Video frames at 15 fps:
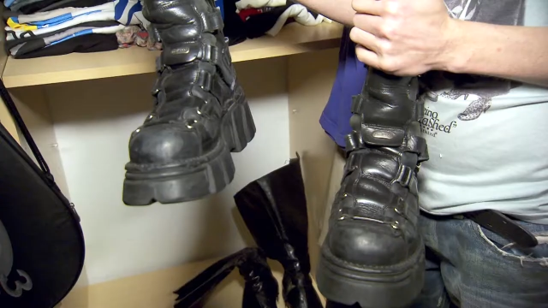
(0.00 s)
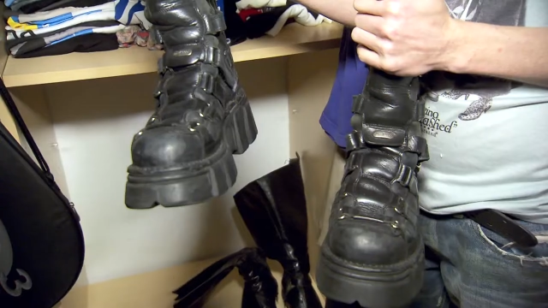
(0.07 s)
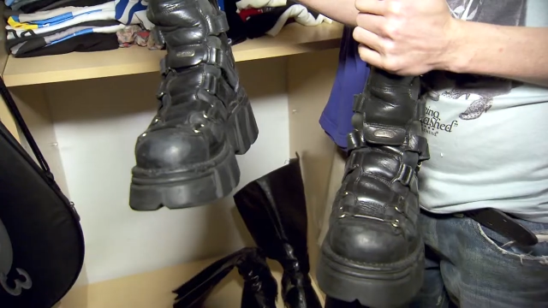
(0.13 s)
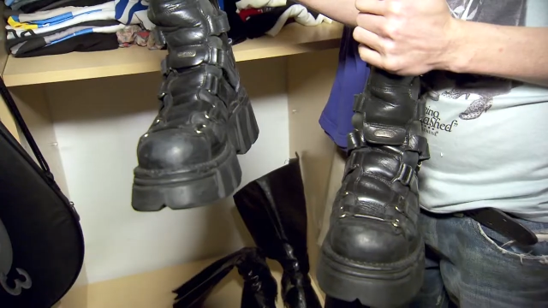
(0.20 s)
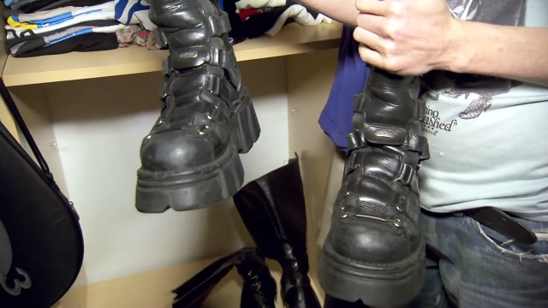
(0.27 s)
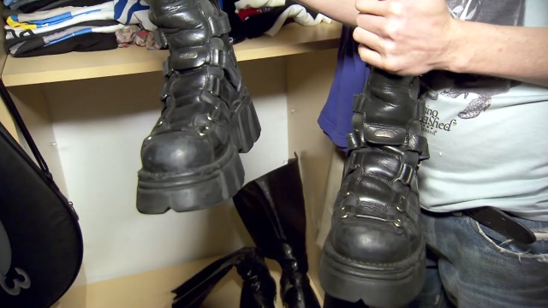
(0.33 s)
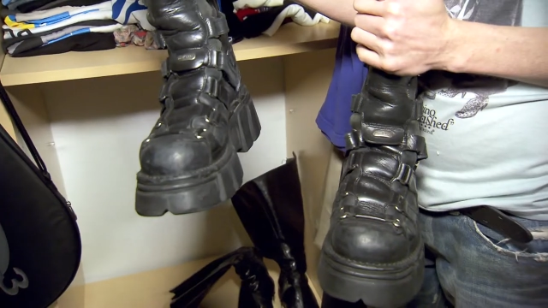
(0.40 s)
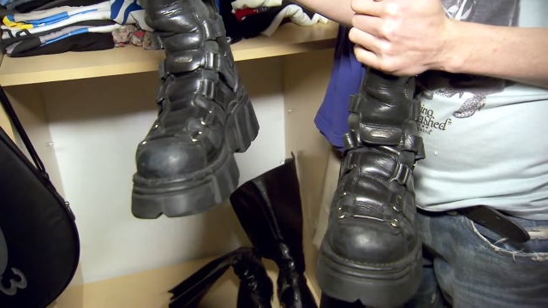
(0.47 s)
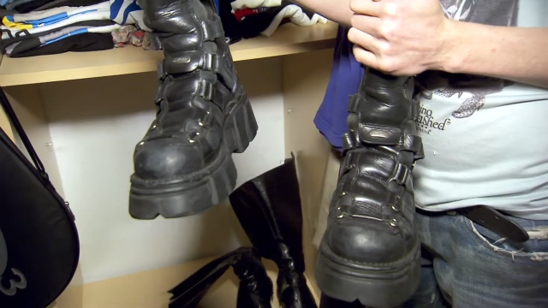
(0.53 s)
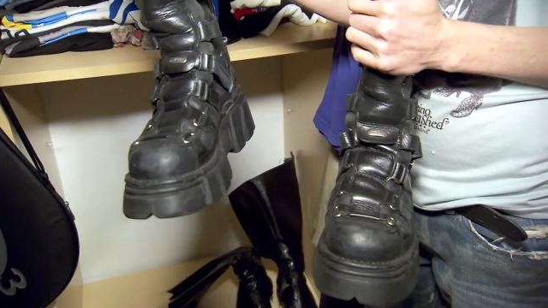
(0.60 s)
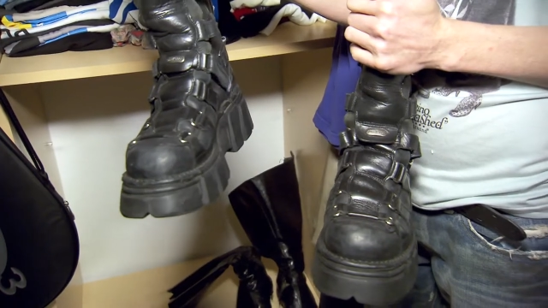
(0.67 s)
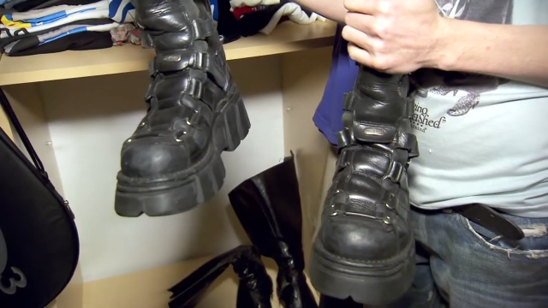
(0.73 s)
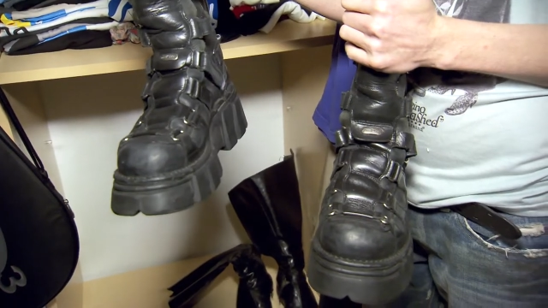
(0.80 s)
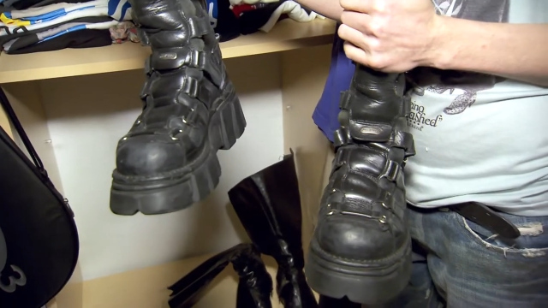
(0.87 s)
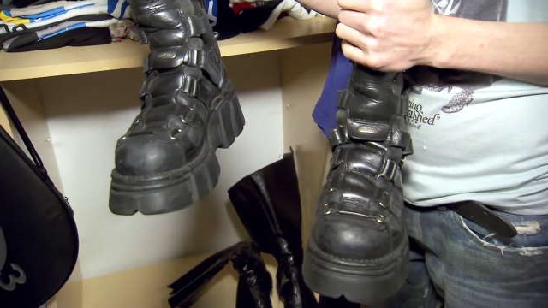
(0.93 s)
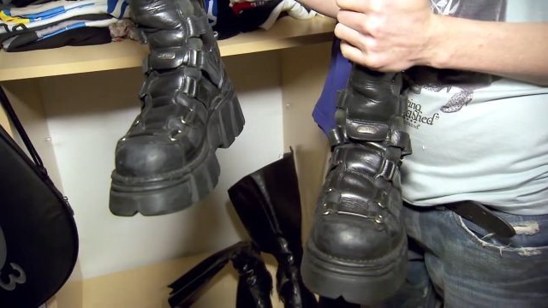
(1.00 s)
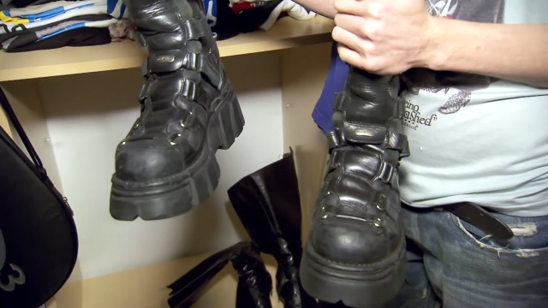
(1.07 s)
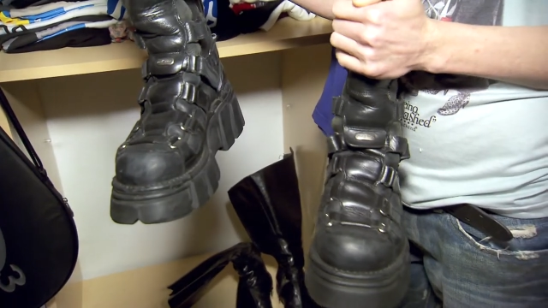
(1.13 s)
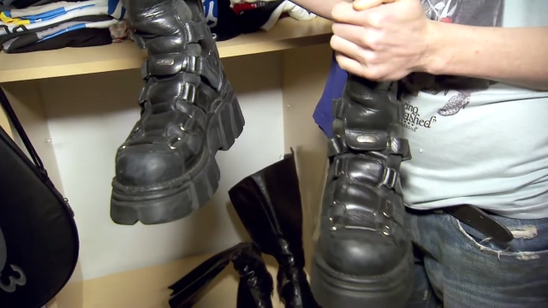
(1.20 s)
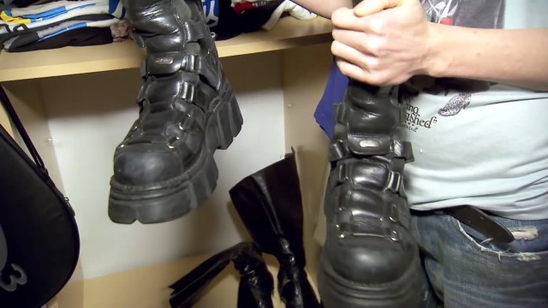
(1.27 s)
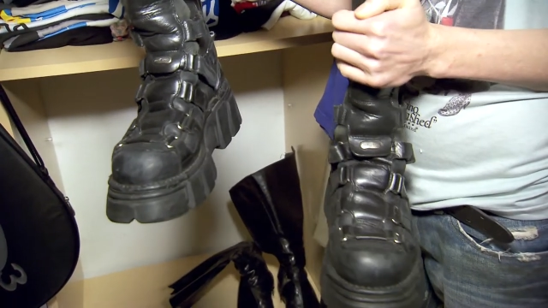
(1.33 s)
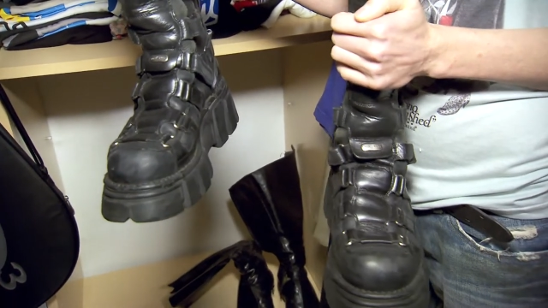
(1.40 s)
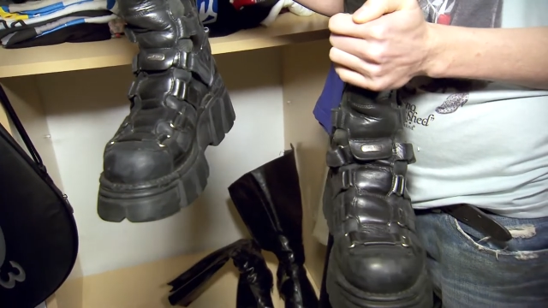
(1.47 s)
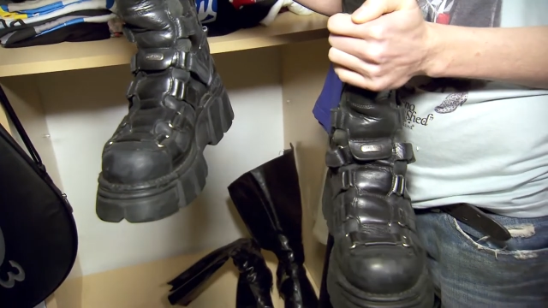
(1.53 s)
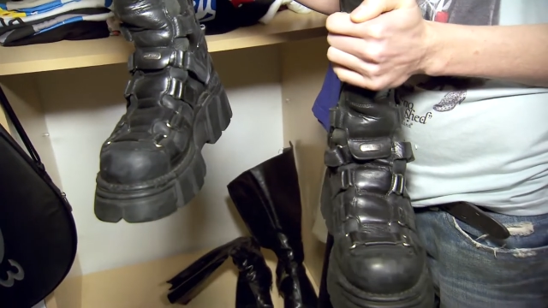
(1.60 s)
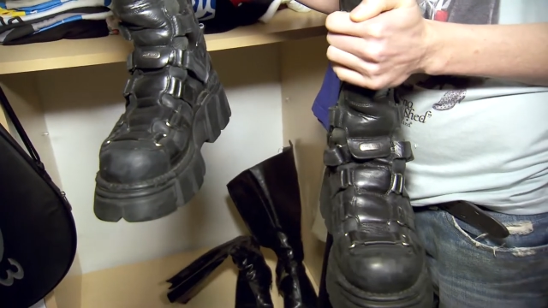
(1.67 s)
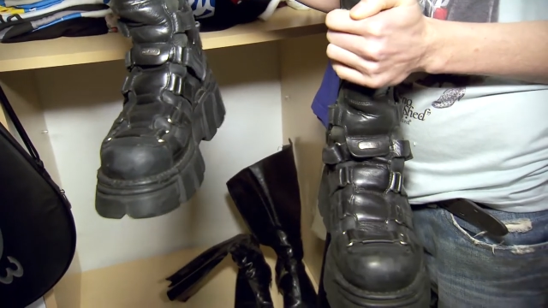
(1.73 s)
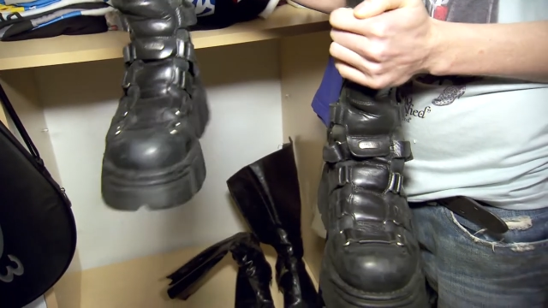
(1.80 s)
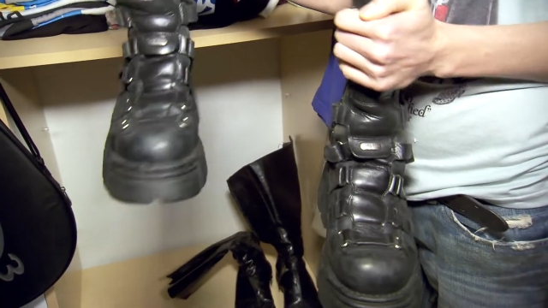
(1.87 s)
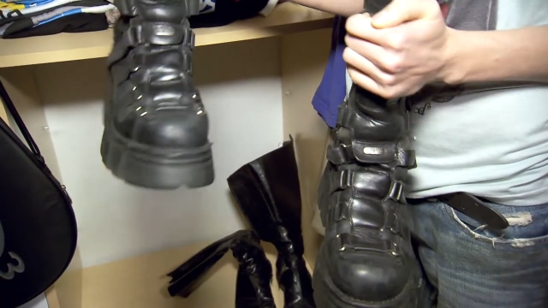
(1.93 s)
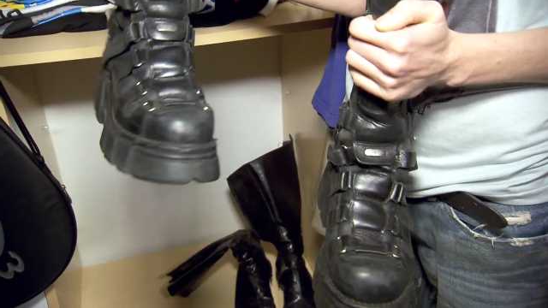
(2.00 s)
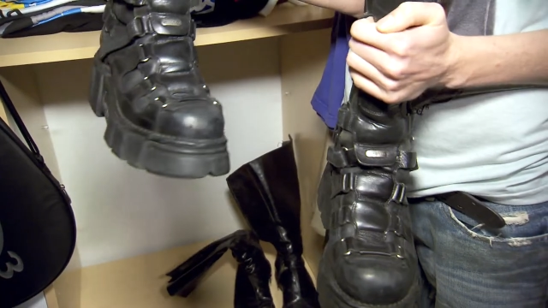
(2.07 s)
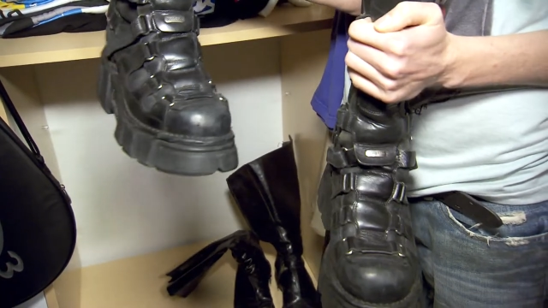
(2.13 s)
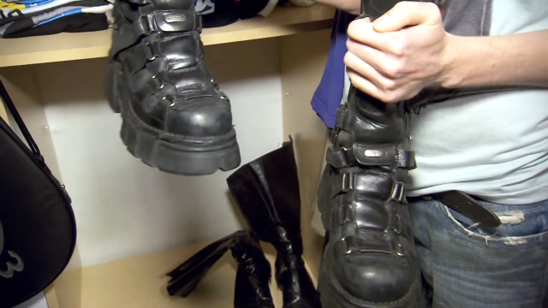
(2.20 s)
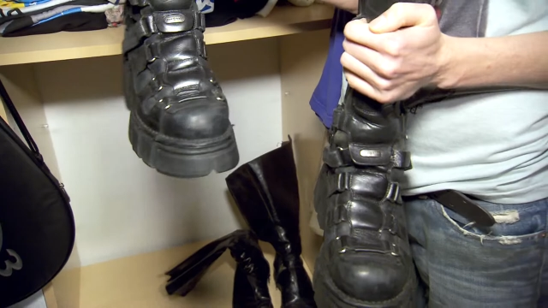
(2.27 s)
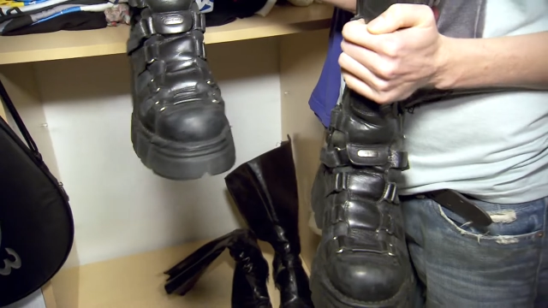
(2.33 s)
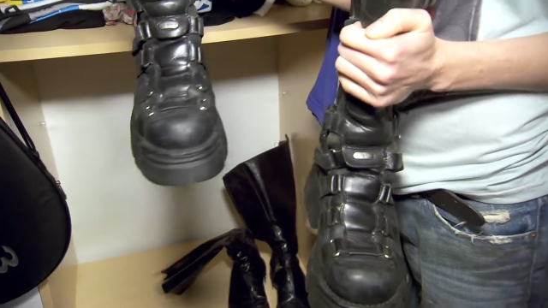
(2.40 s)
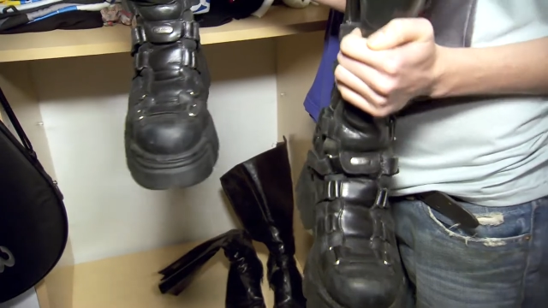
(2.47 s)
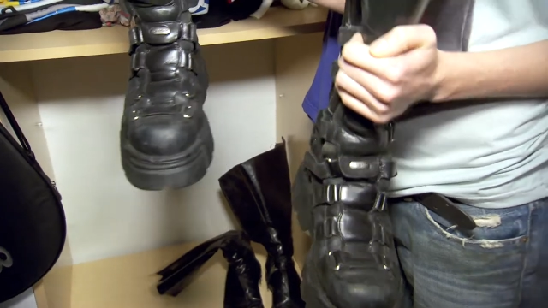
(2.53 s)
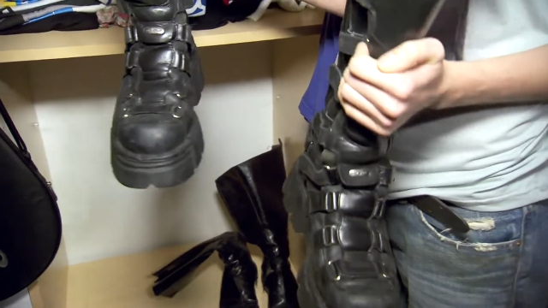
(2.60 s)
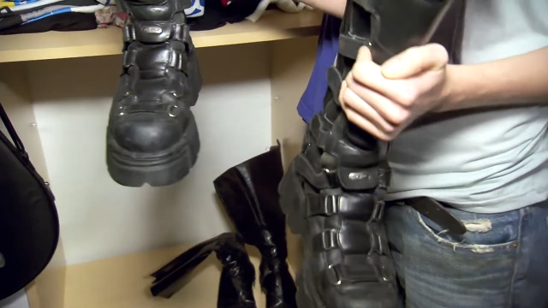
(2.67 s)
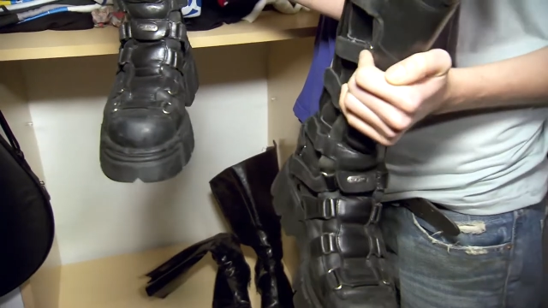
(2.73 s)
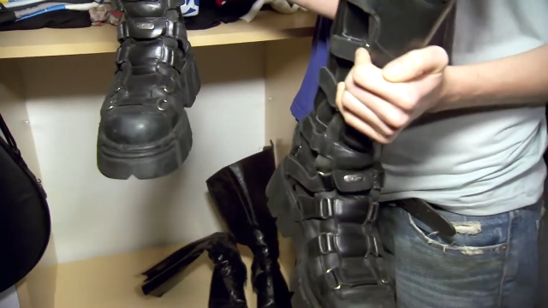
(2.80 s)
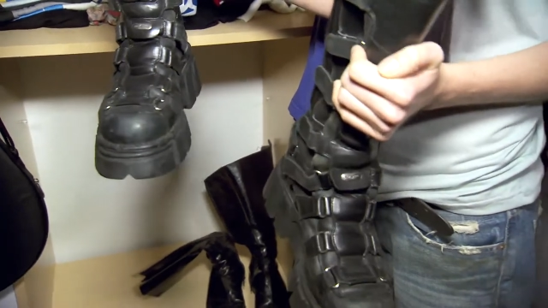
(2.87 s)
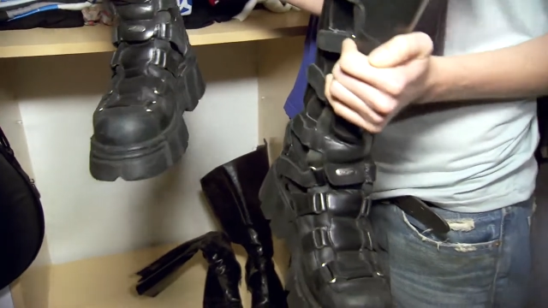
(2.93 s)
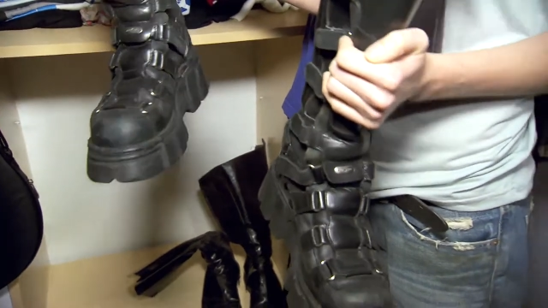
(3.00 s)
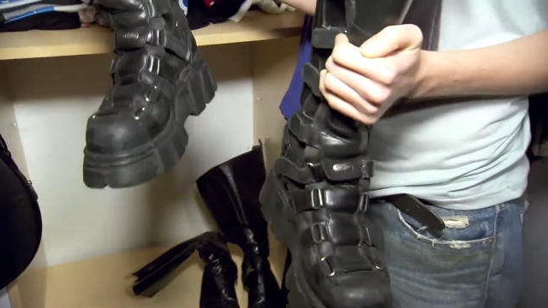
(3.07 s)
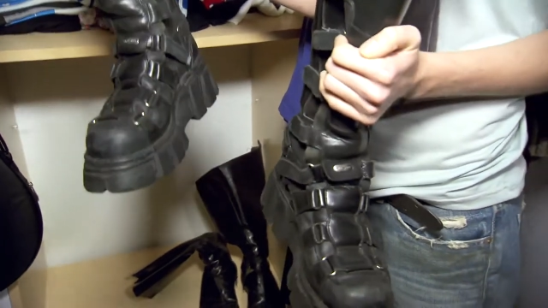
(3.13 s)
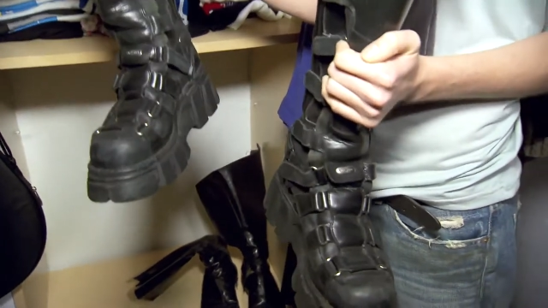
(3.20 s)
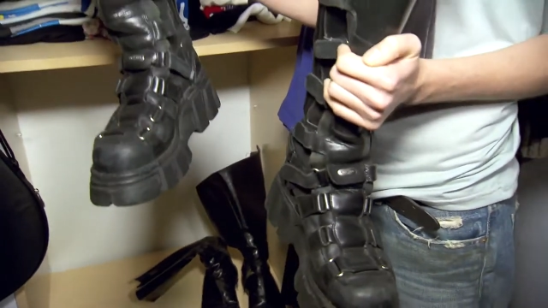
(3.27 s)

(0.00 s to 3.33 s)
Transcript: [unreadable: no face in view]